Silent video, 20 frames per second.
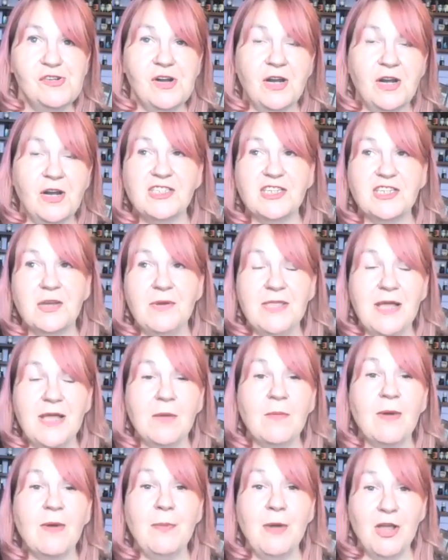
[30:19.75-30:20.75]
Well, it's going
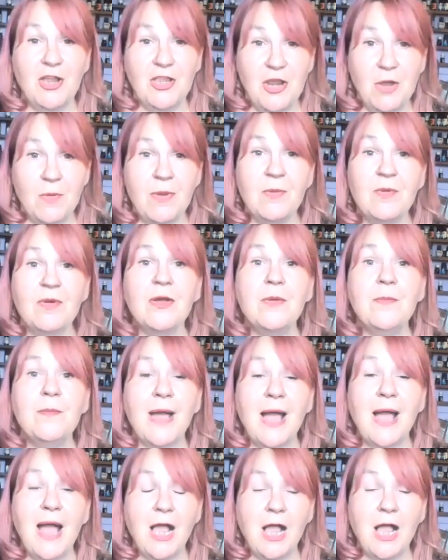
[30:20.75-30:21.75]
that way, but I know it will come
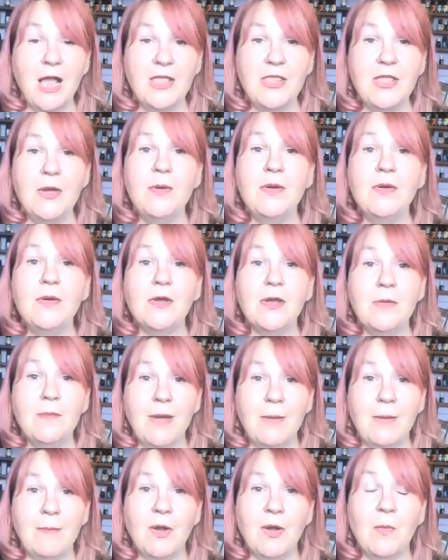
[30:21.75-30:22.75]
back. I know it will come
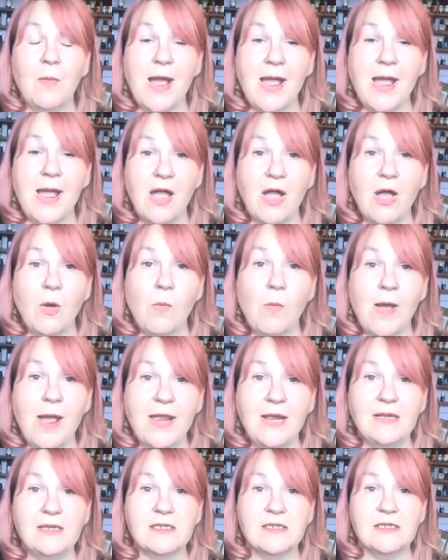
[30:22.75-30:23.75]
back my way. I'll
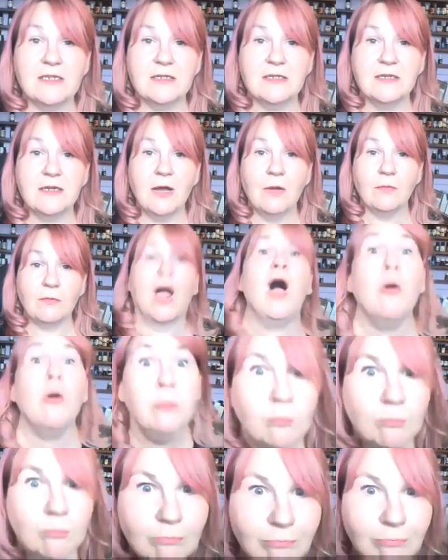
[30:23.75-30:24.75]
wait.
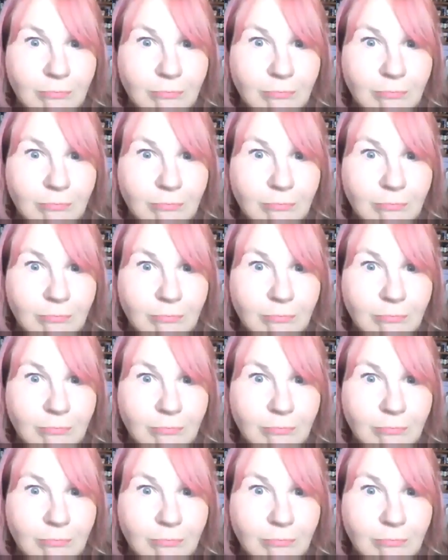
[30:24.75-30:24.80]
And